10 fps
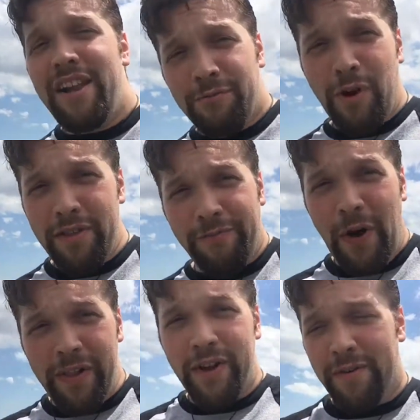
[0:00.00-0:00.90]
For all the
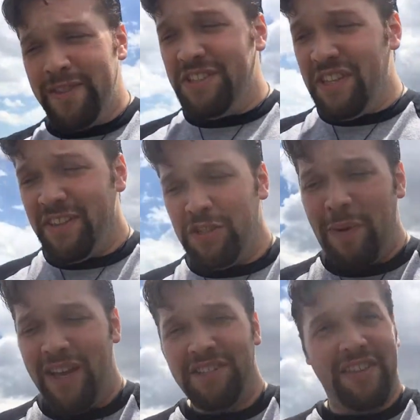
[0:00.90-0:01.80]
falling over these English
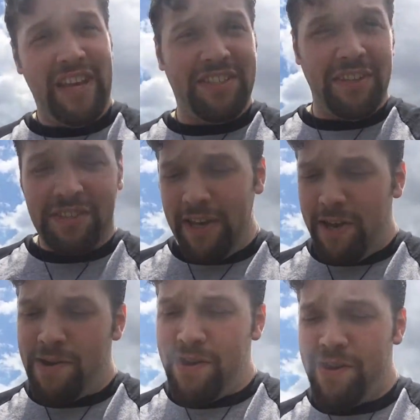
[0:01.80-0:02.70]
bands in the
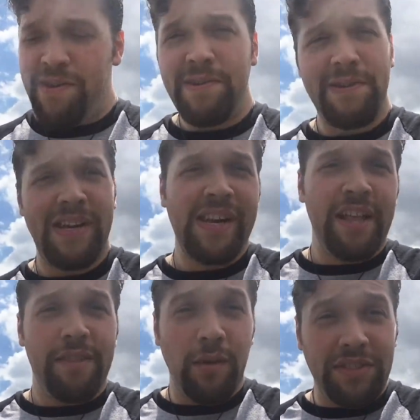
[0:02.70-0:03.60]
SLC,
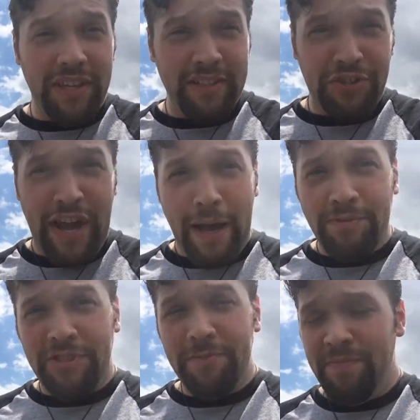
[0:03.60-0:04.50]
those English
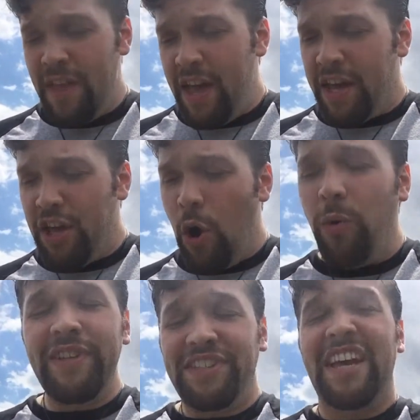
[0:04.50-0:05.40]
chaps could
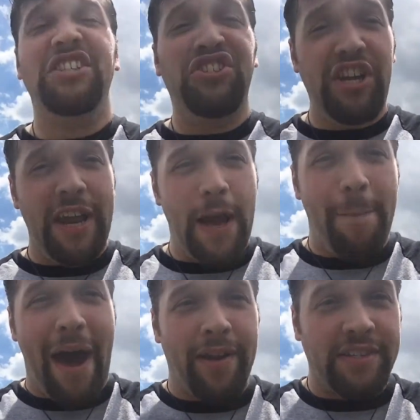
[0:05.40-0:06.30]
only say shit
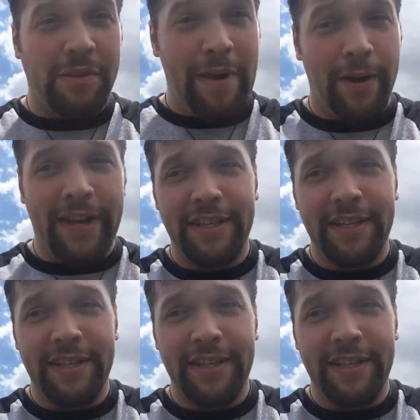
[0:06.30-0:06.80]
about us Americans